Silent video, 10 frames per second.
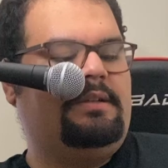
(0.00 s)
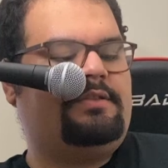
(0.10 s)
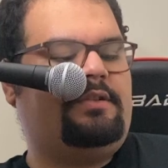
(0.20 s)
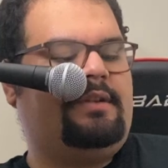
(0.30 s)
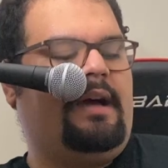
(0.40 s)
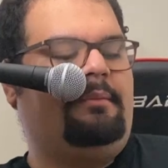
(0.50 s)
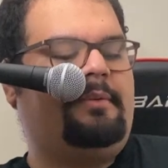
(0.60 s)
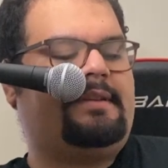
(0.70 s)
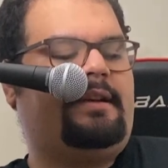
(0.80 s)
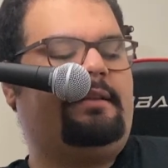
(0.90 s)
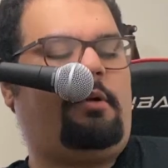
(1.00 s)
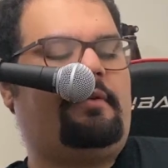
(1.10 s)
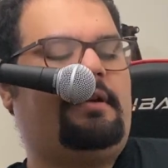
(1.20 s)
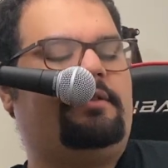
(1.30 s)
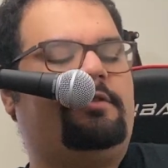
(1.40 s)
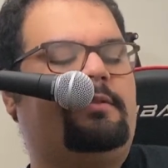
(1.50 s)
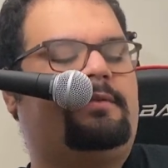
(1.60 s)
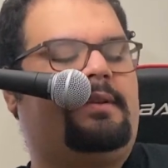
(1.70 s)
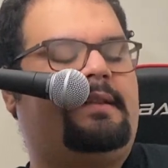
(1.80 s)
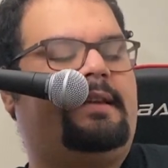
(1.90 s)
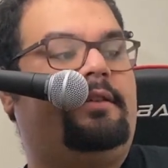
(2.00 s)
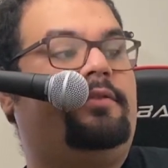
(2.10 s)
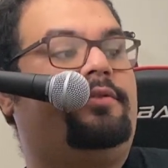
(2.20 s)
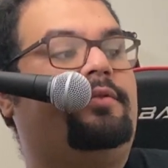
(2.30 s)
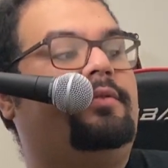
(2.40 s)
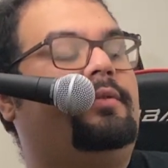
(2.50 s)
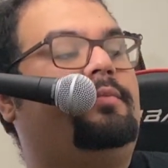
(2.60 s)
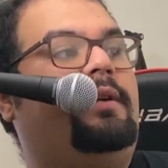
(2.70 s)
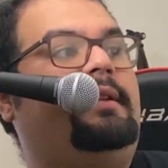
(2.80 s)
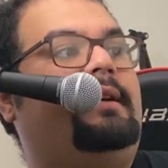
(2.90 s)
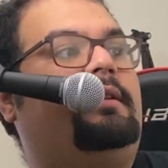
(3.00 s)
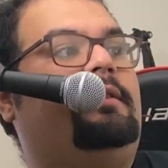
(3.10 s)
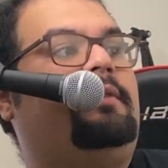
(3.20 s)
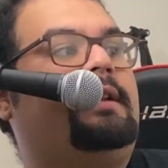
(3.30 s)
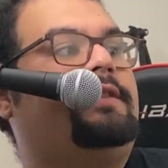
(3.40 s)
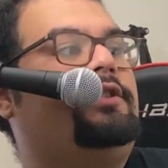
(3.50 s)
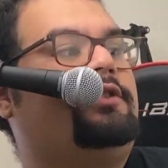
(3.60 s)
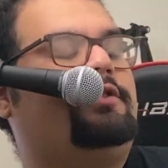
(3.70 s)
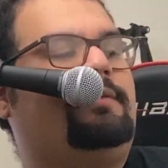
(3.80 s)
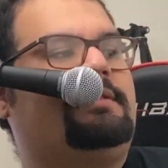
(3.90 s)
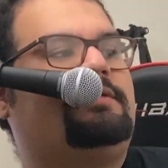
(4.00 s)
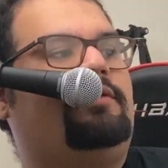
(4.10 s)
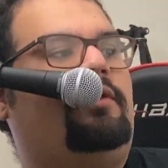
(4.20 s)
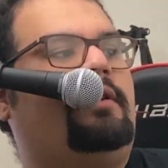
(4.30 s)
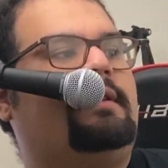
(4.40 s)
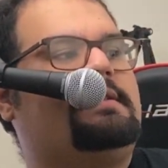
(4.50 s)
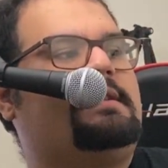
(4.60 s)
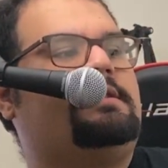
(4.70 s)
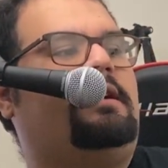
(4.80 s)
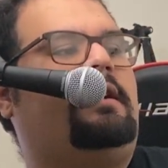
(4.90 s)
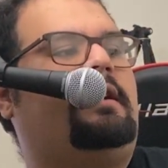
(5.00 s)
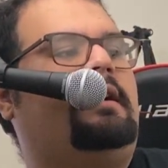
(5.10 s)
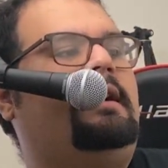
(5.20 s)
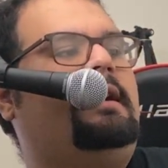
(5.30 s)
So now momentarily what we're going to do is we're going to take you through the rundown of what it took to restore this guitar